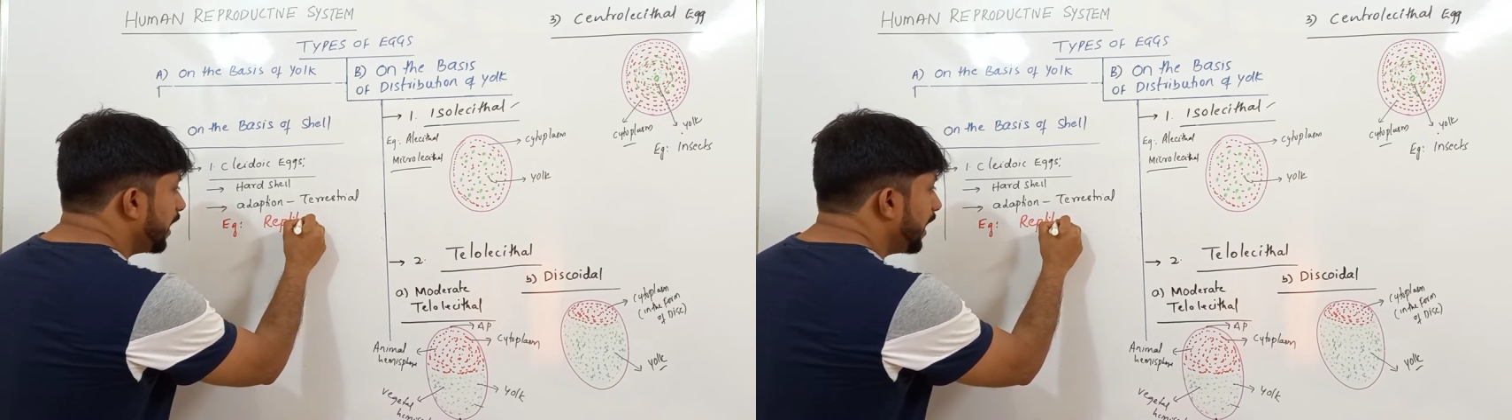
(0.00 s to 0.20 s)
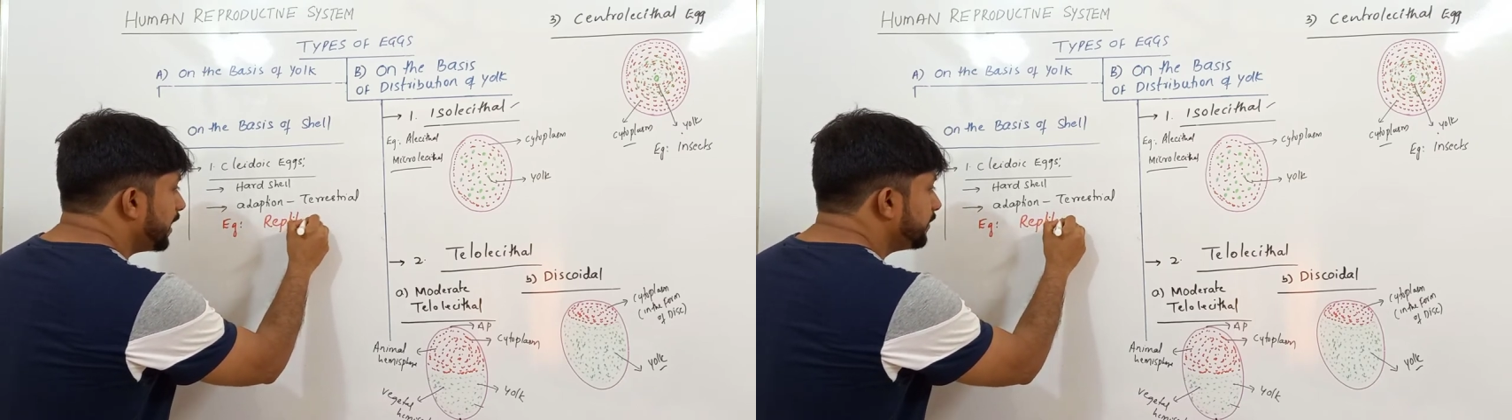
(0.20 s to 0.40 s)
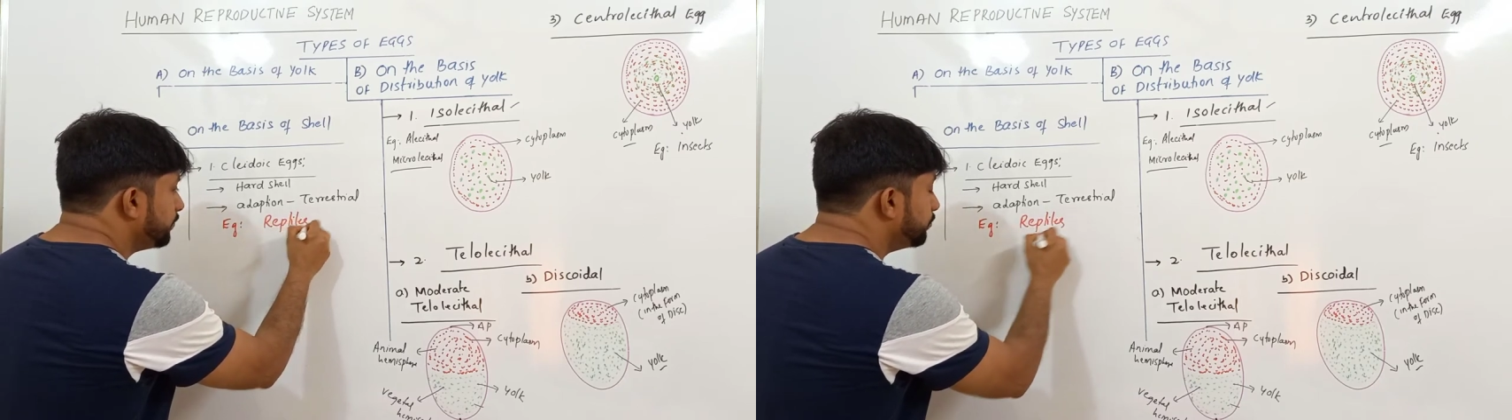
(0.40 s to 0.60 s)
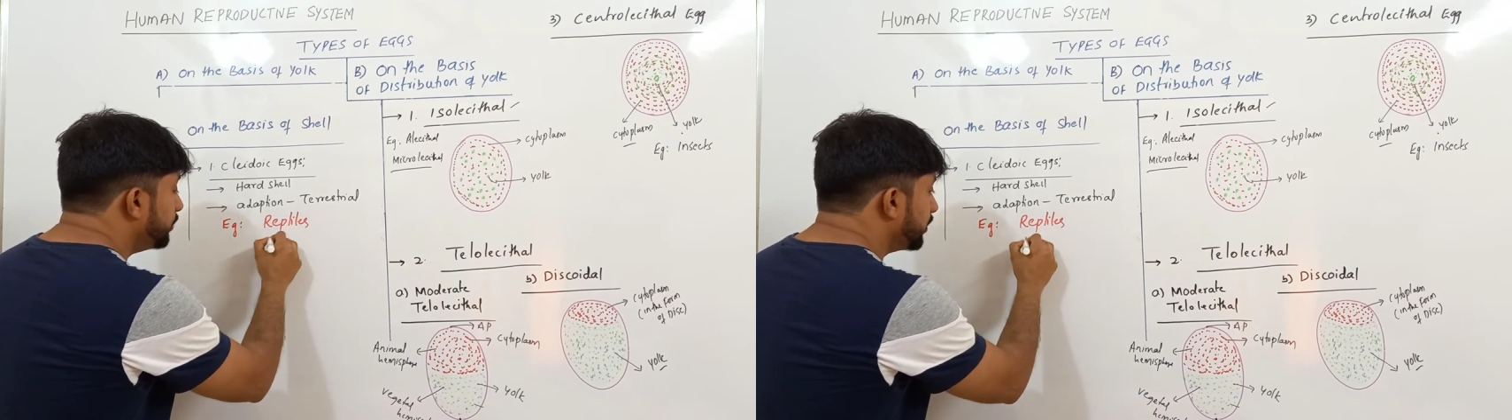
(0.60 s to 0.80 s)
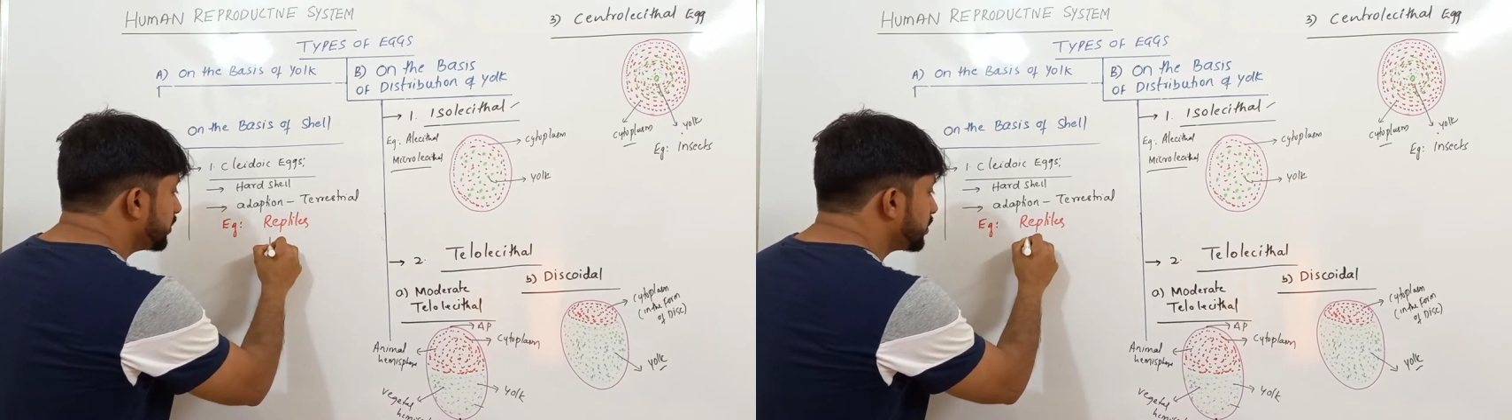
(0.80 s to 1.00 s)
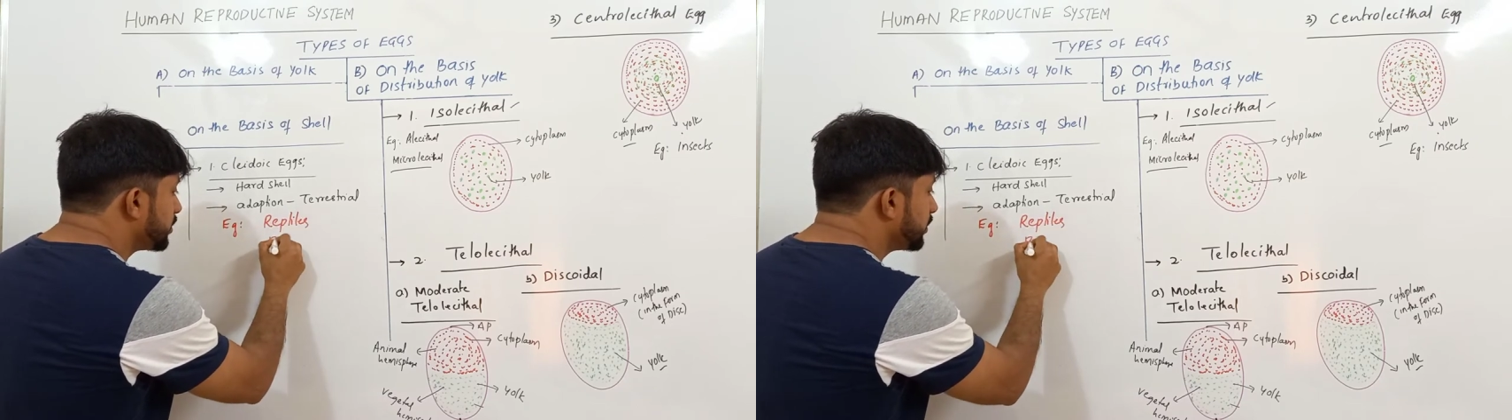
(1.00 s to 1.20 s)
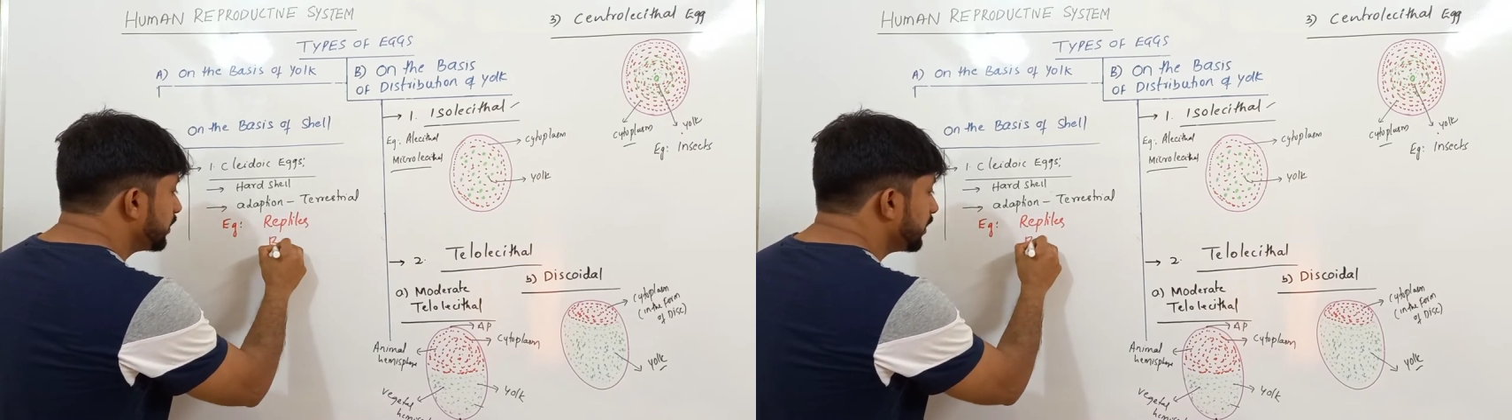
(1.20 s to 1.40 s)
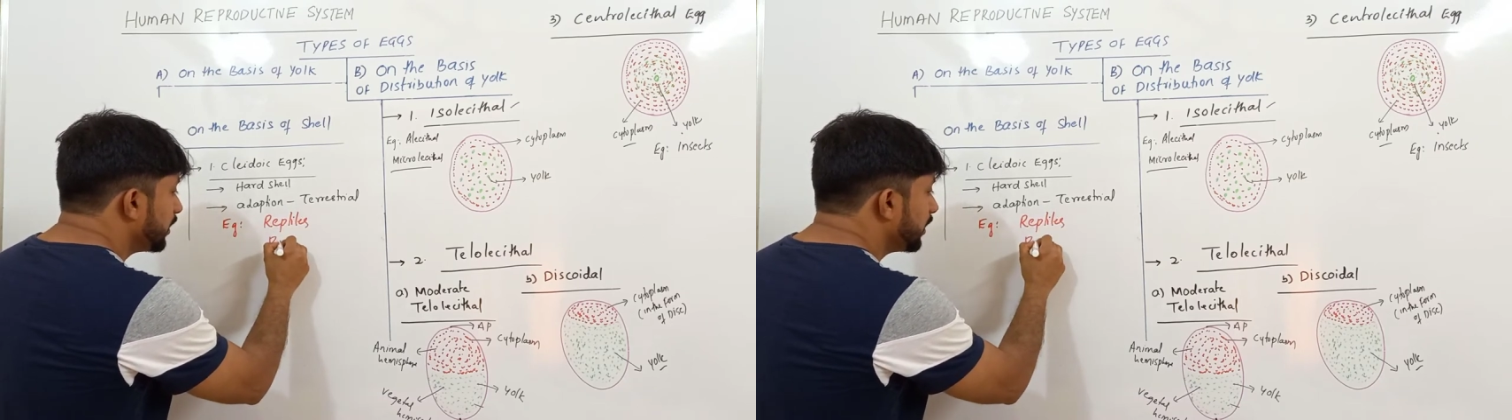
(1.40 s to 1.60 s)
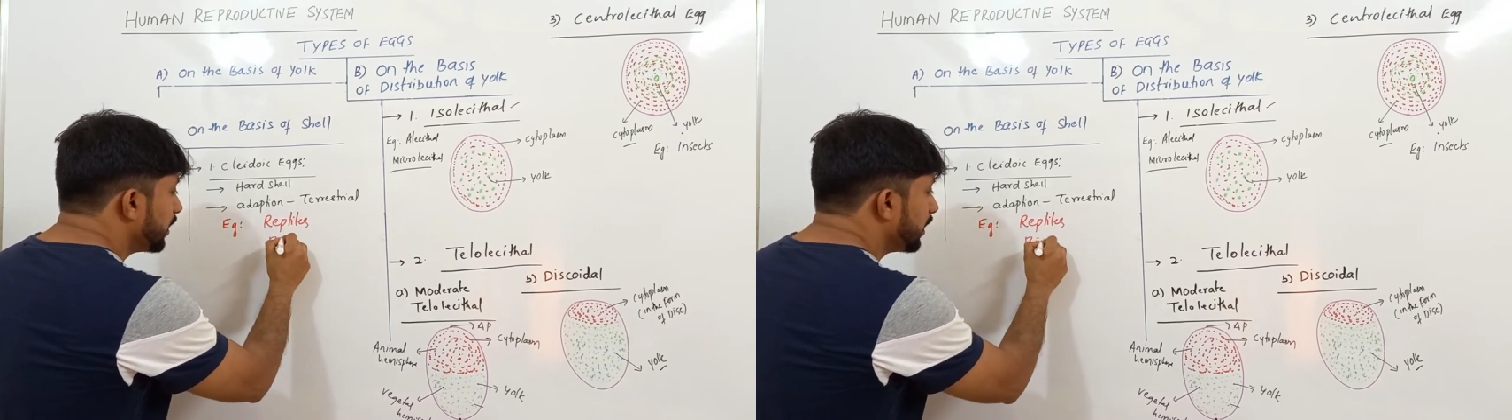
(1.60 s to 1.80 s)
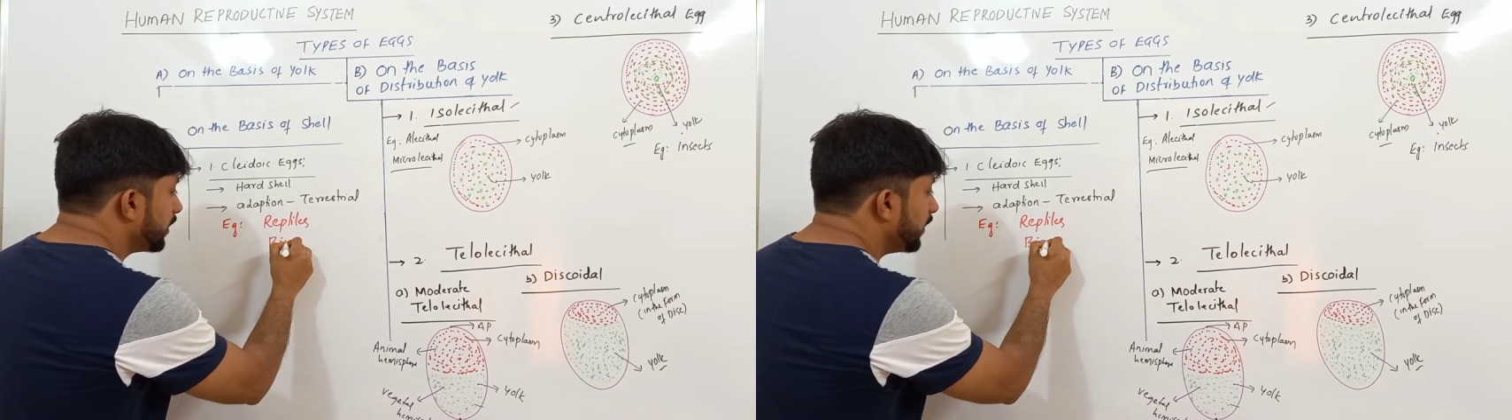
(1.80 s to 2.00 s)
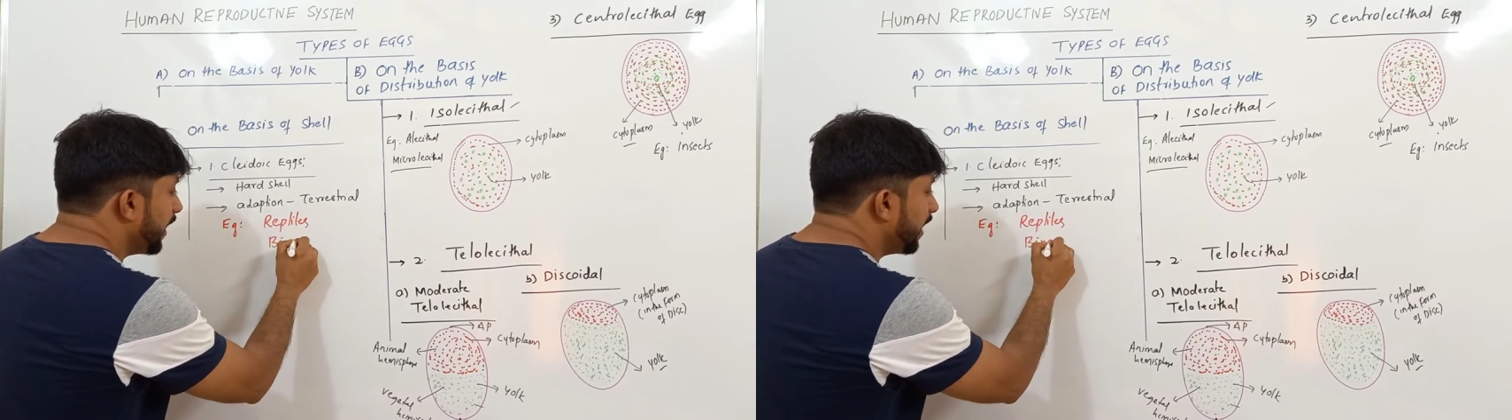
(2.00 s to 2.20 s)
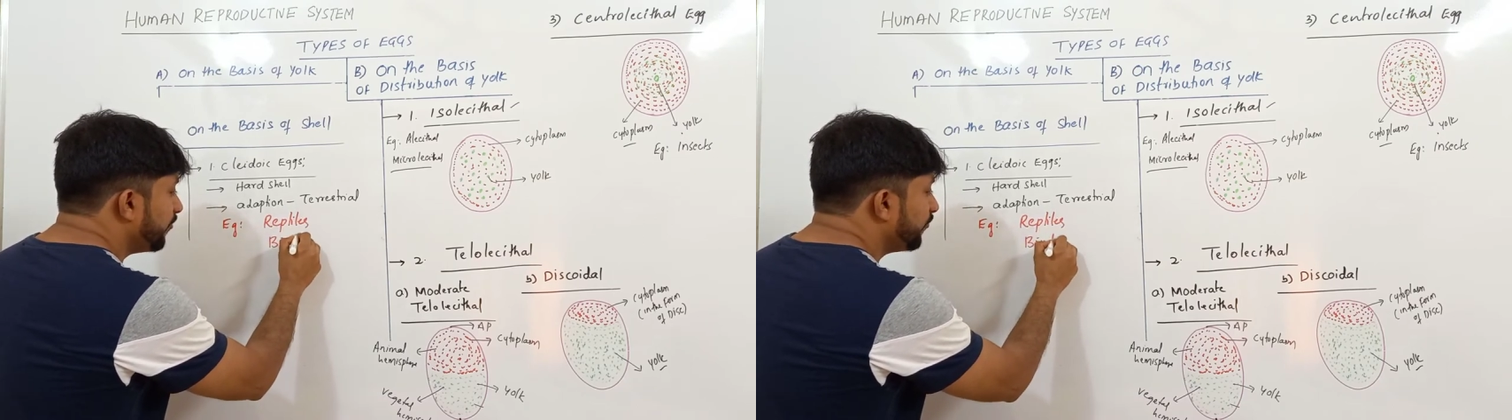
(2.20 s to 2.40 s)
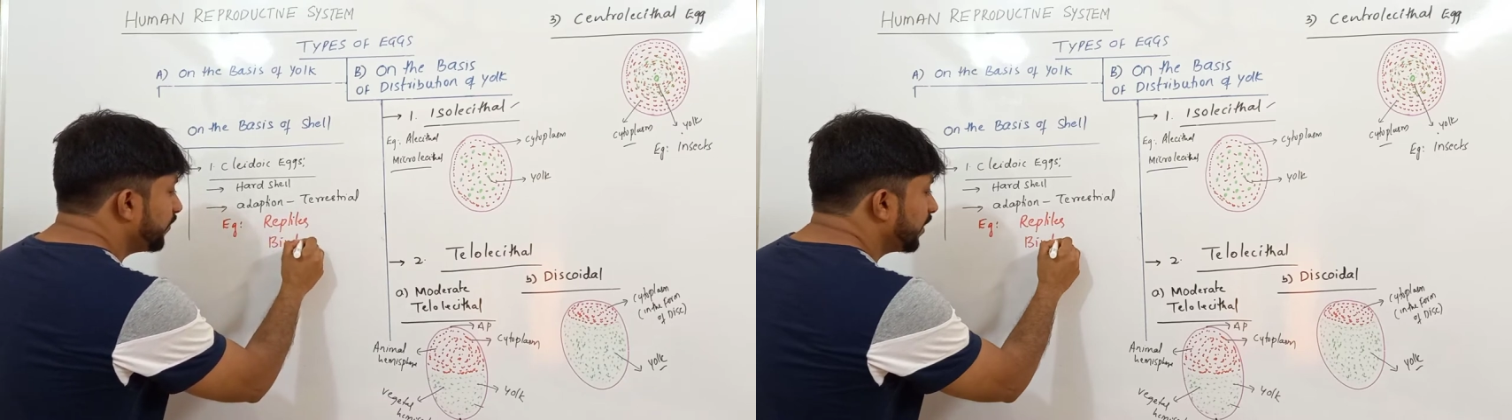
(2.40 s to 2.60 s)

and birds. They have